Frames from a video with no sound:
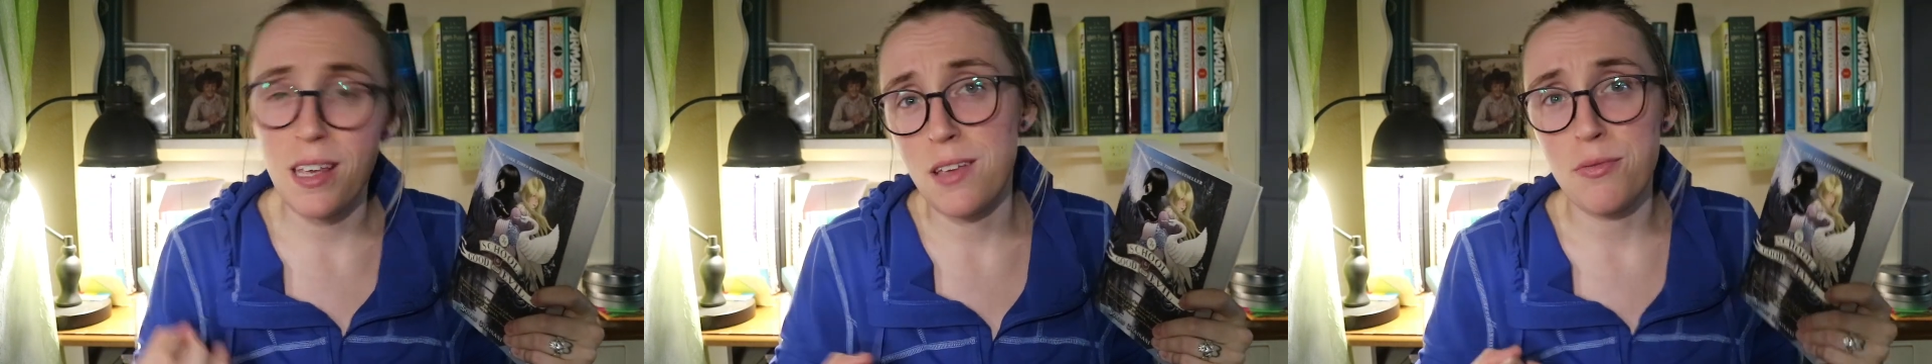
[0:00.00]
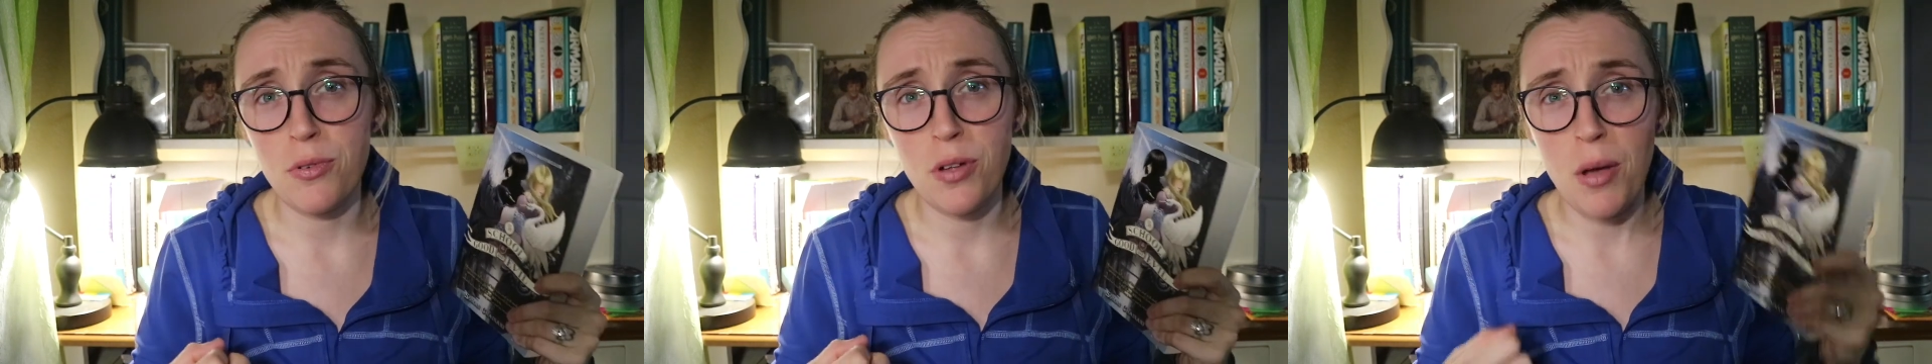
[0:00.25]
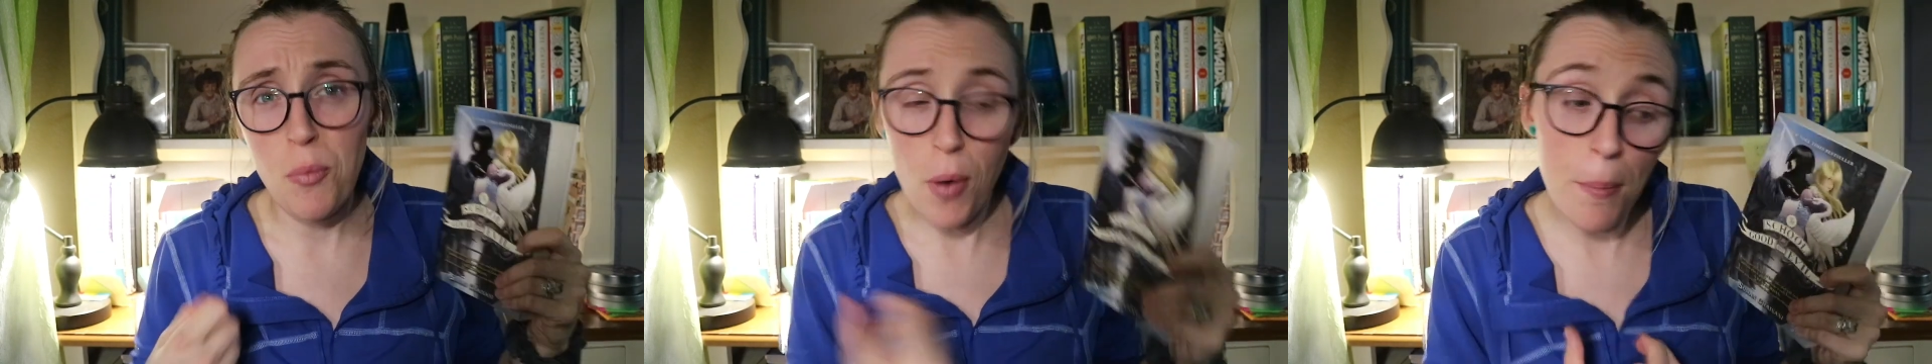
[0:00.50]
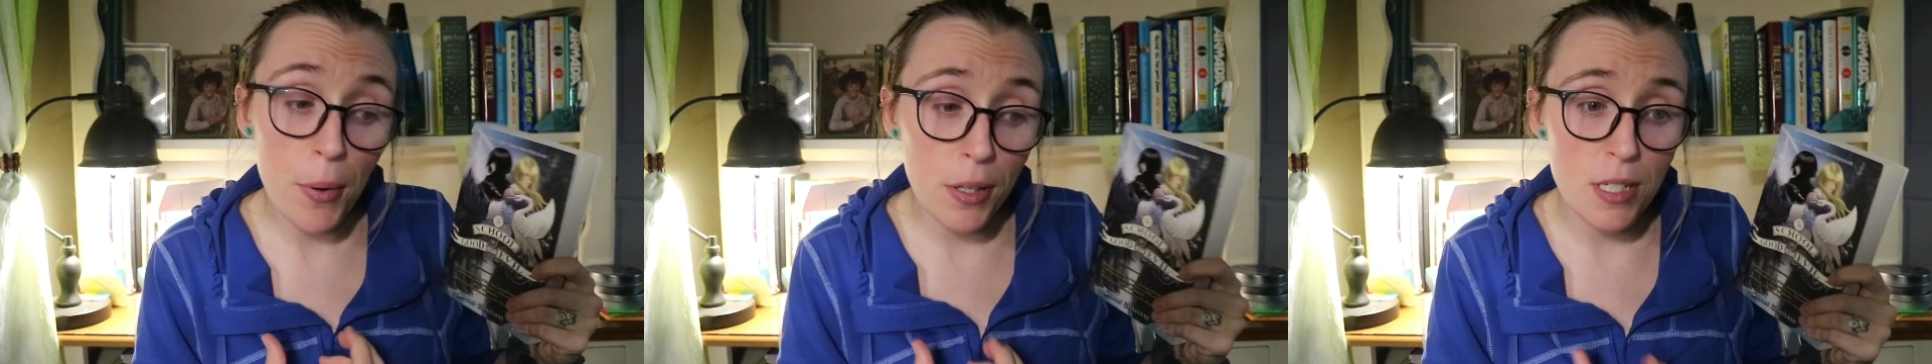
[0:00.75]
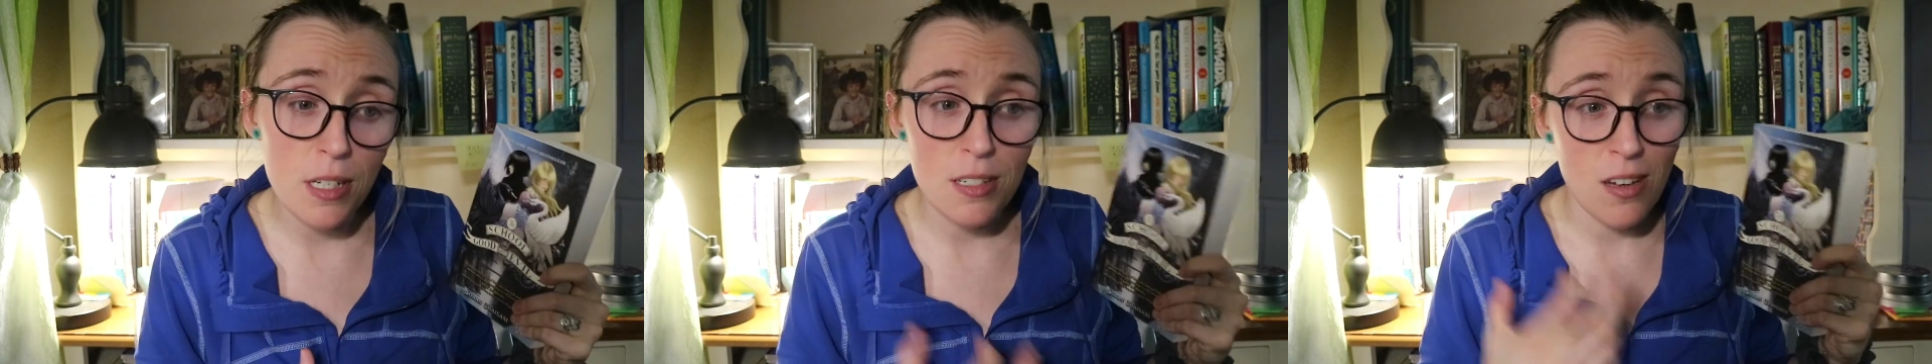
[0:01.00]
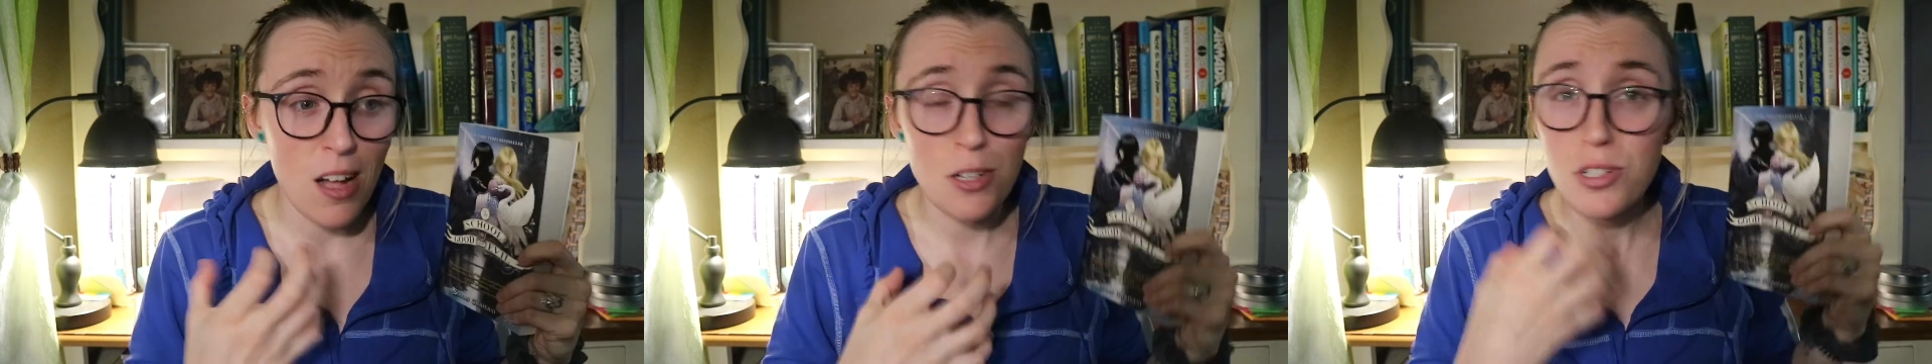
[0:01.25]
evil and one person is
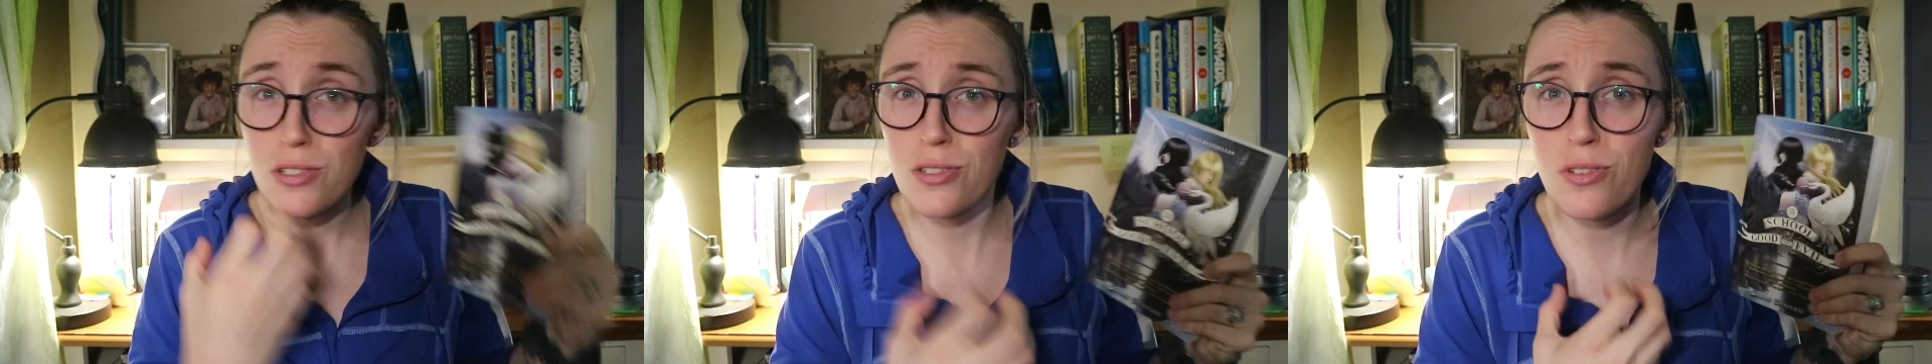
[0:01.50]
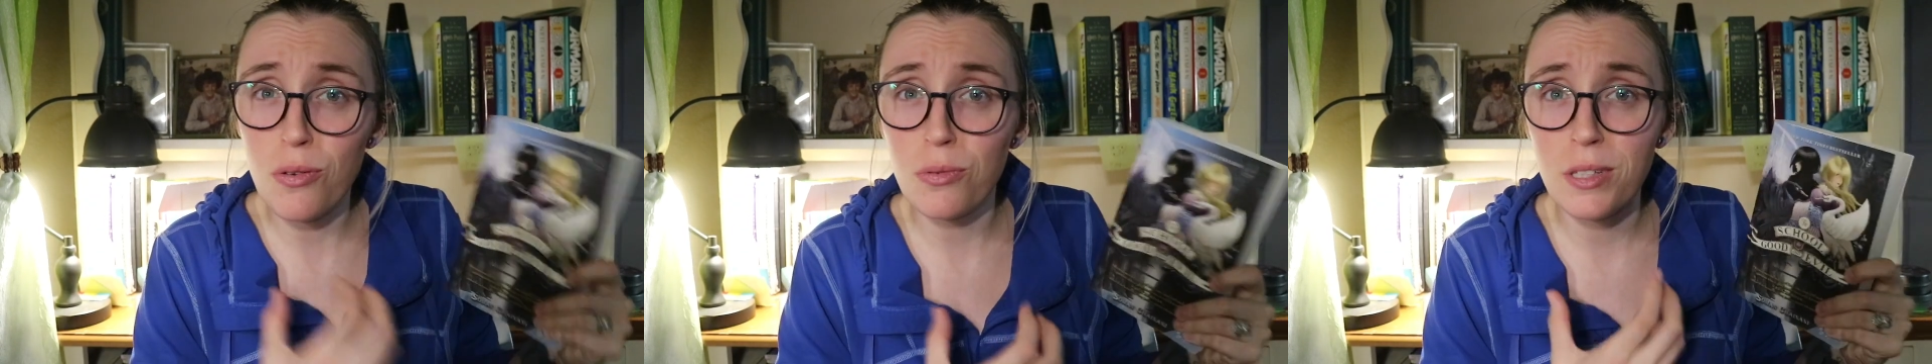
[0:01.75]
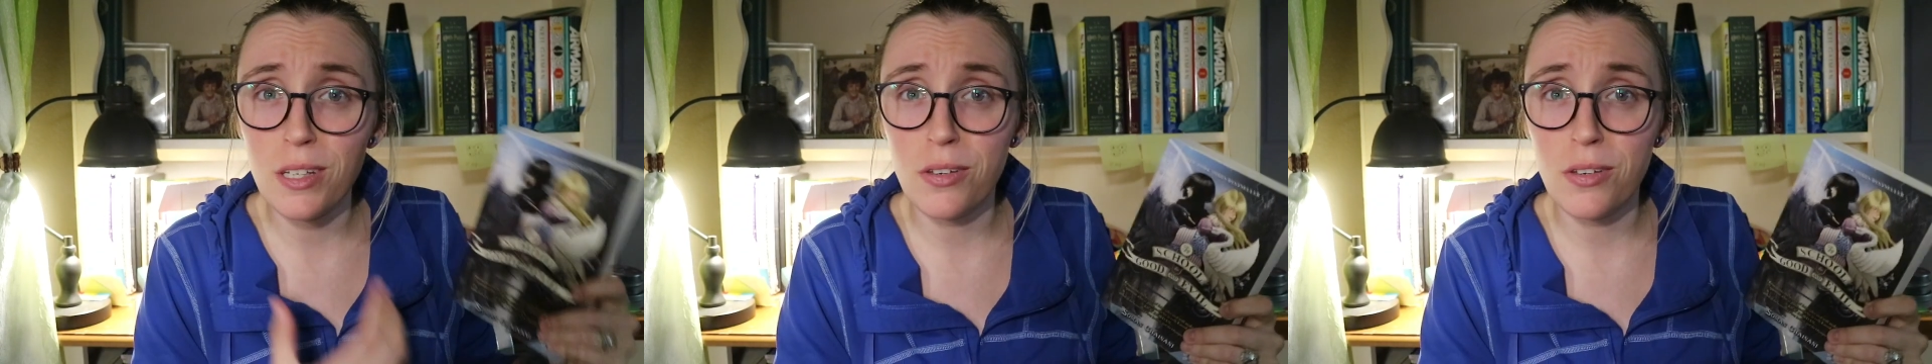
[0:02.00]
not just solely